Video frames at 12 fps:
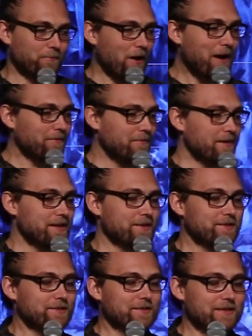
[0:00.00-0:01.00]
The problem
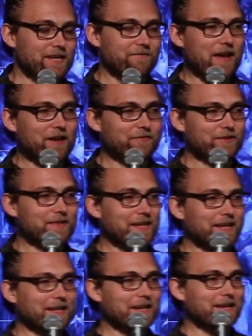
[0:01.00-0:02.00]
is, if
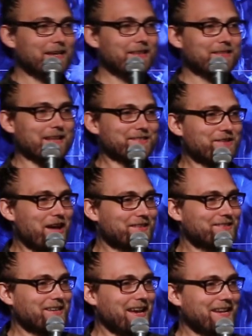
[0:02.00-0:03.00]
everything that's
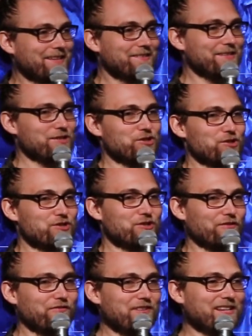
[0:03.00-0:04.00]
not science is just
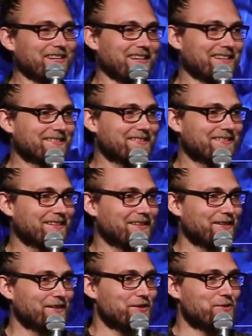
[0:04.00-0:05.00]
your feelings,
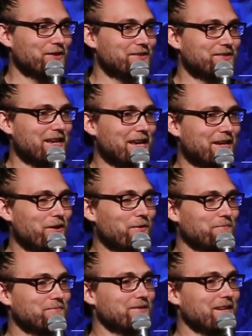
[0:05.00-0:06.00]
you can say,
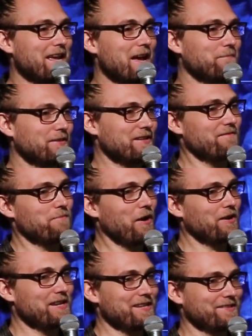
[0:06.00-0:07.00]
oh, today I believe
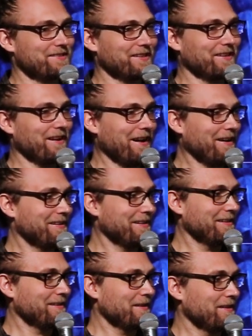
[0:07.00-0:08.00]
Barney is the God,
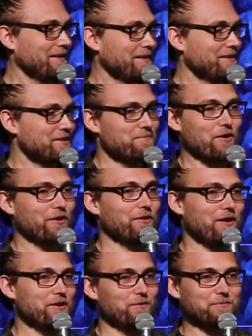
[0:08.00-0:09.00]

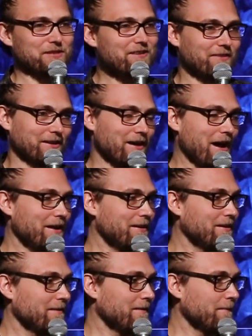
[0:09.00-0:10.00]
tomorrow I don't believe in God.